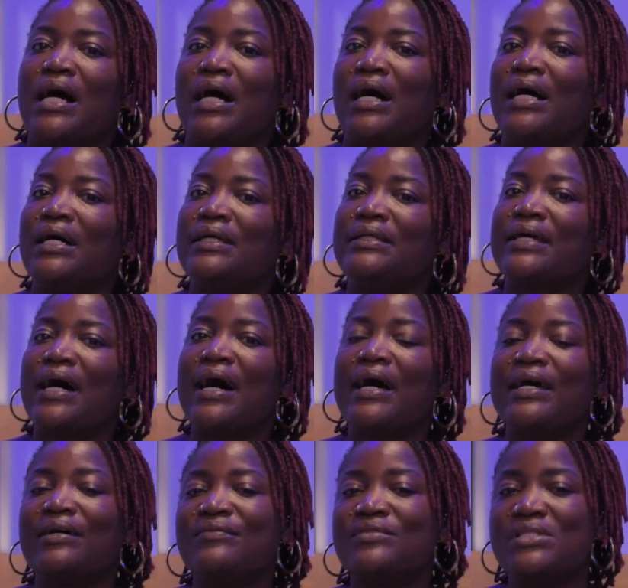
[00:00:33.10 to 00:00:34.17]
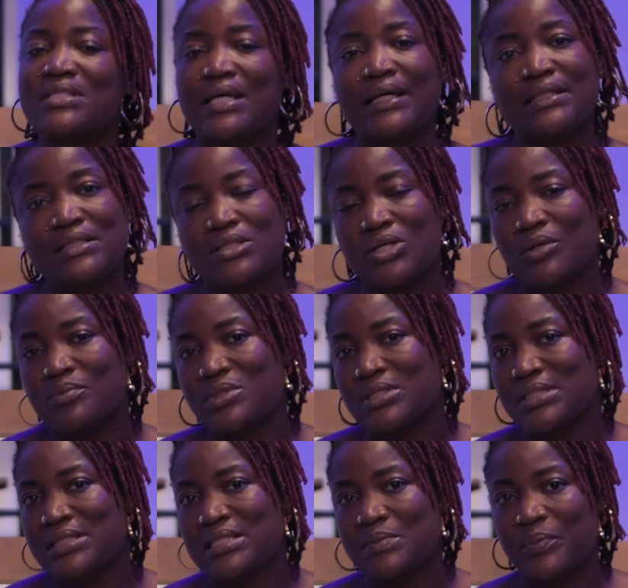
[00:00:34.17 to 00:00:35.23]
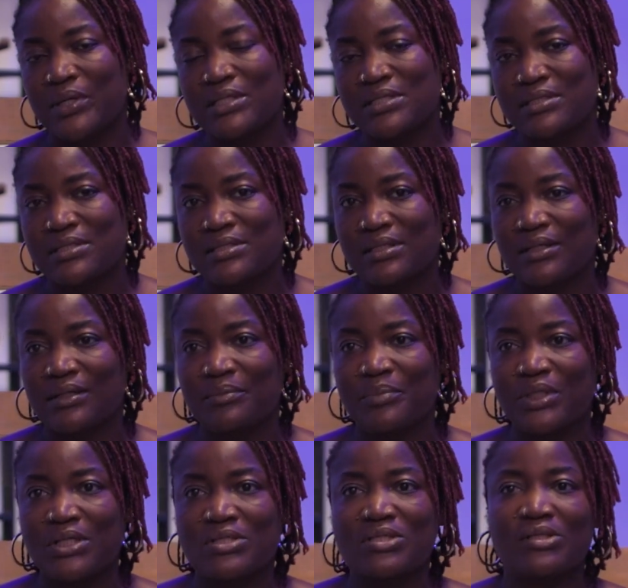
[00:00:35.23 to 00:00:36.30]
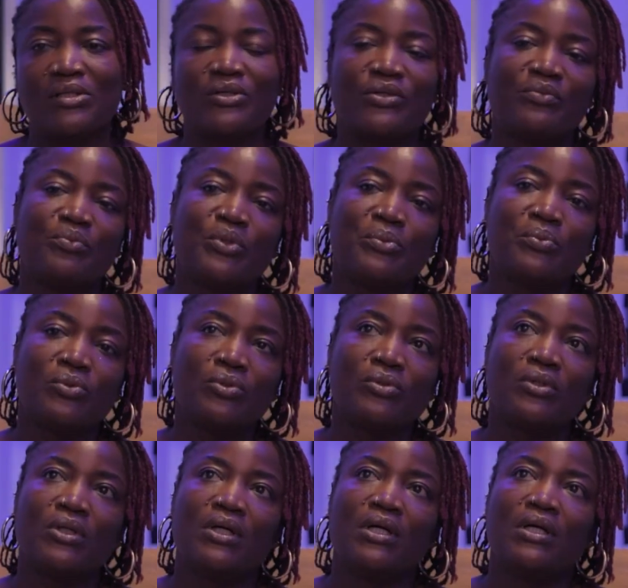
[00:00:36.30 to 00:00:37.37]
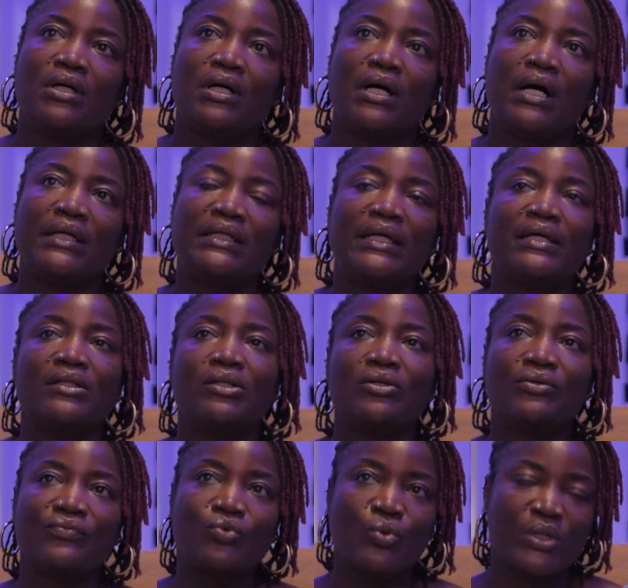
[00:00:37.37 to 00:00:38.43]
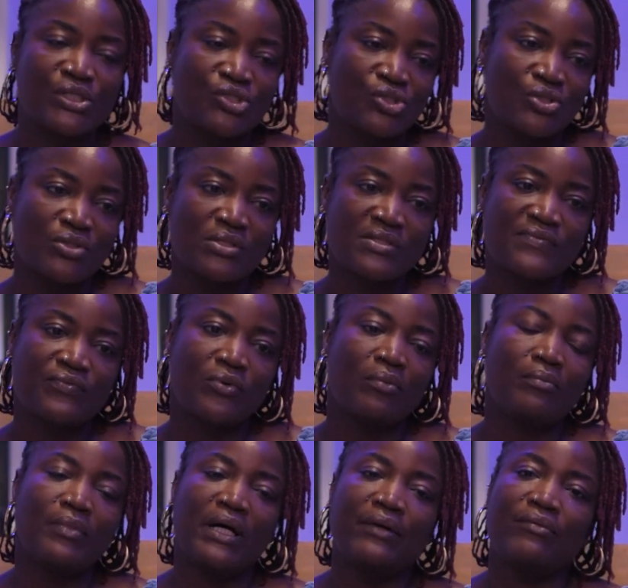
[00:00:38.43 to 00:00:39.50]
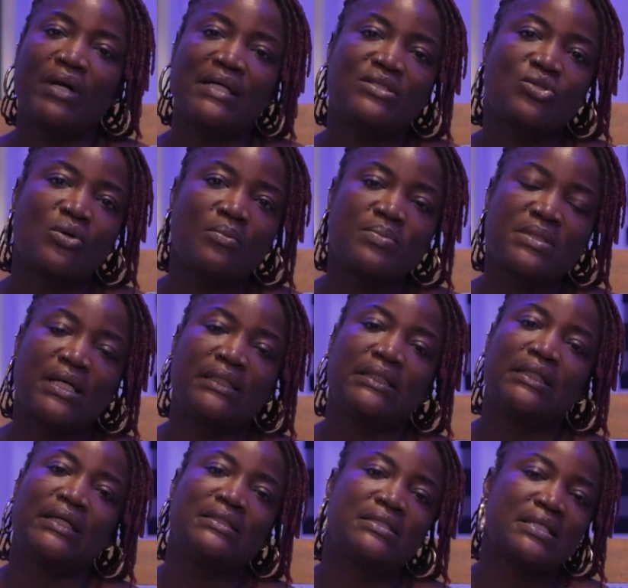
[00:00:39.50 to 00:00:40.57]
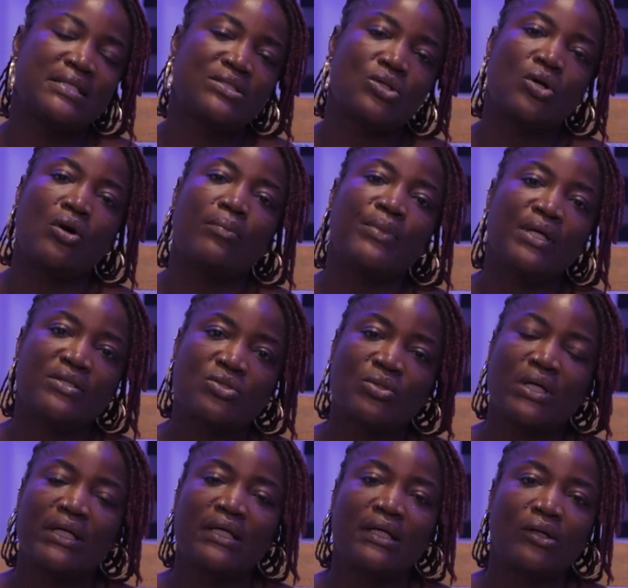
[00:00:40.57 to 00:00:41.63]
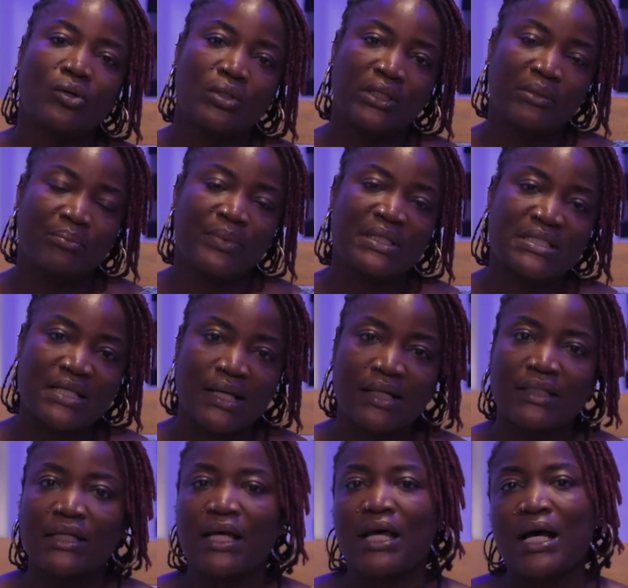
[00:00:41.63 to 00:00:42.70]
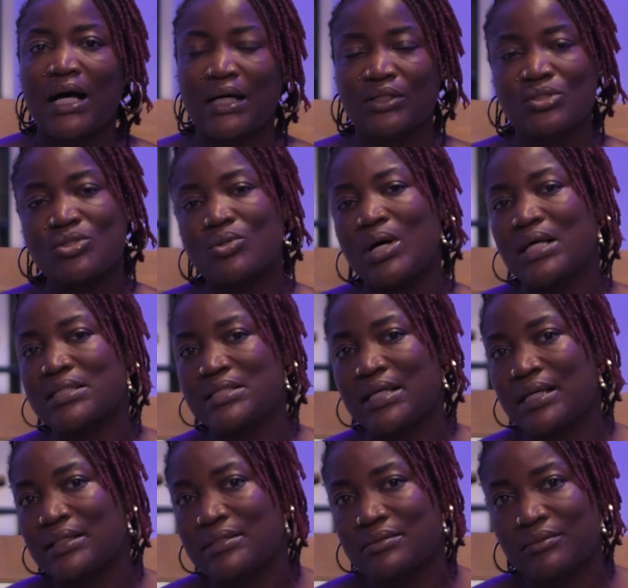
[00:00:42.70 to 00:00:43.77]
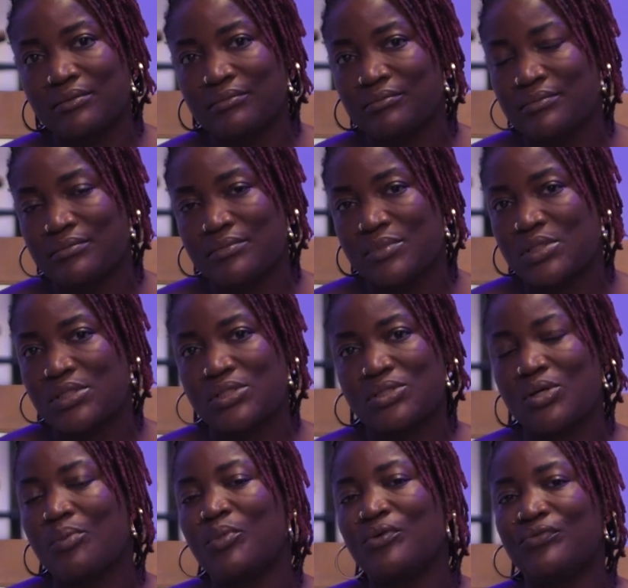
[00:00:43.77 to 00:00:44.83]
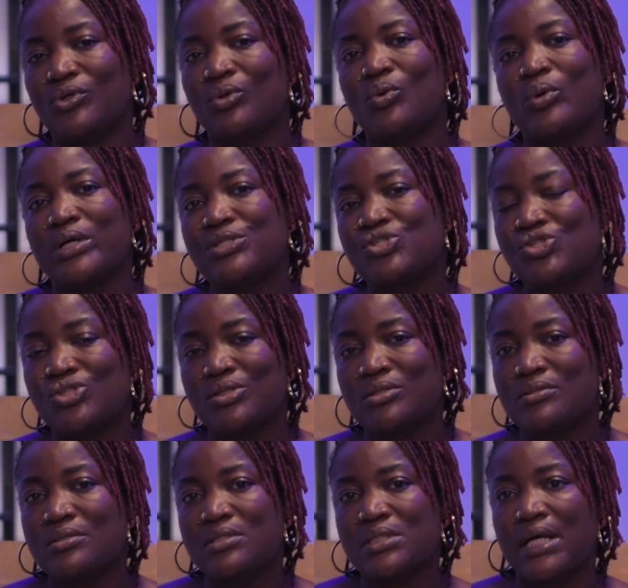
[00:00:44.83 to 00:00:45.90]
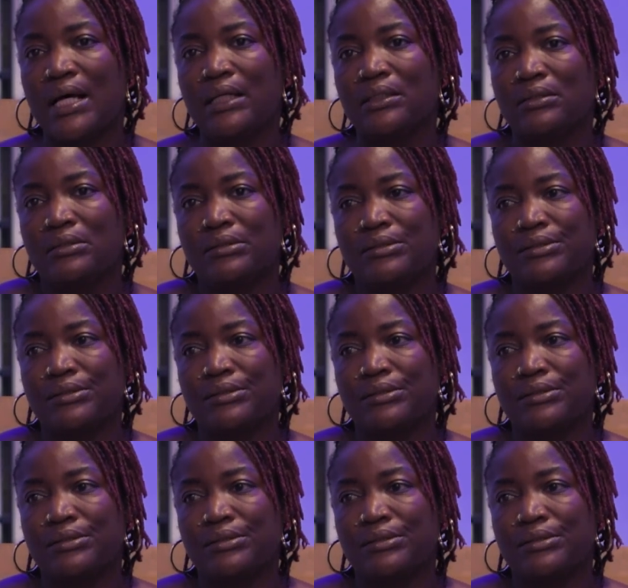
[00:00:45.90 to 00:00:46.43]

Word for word: And I have decided to come to this space uh, because a lot of people, I get a lot of questions from my write ups, and then I decided to come here so that I can connect better and also answer some of your questions and